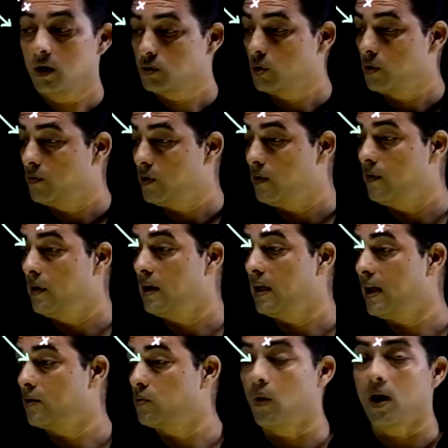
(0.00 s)
so we will
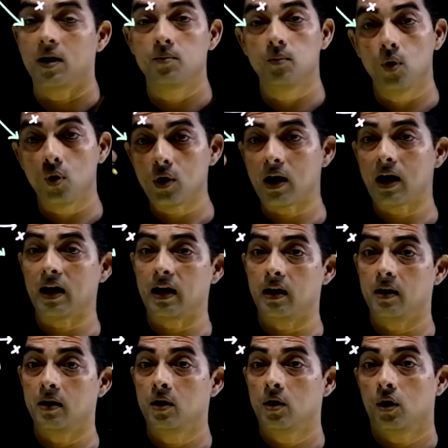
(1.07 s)
get one more
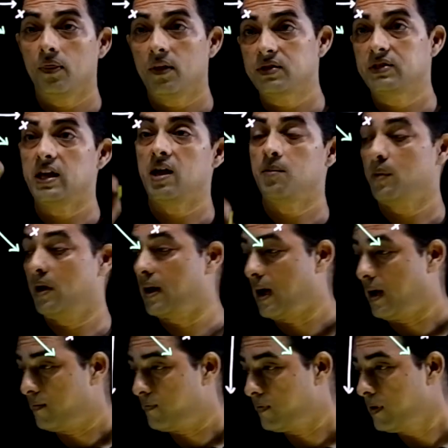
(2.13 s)
line on the same
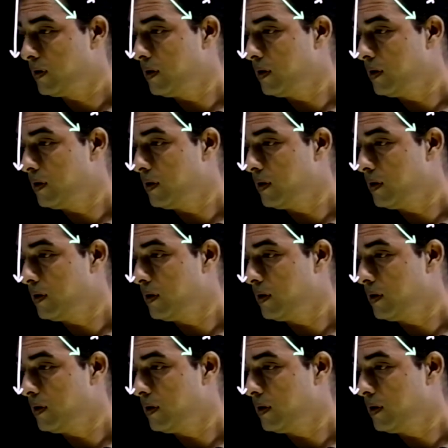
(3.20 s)
graph.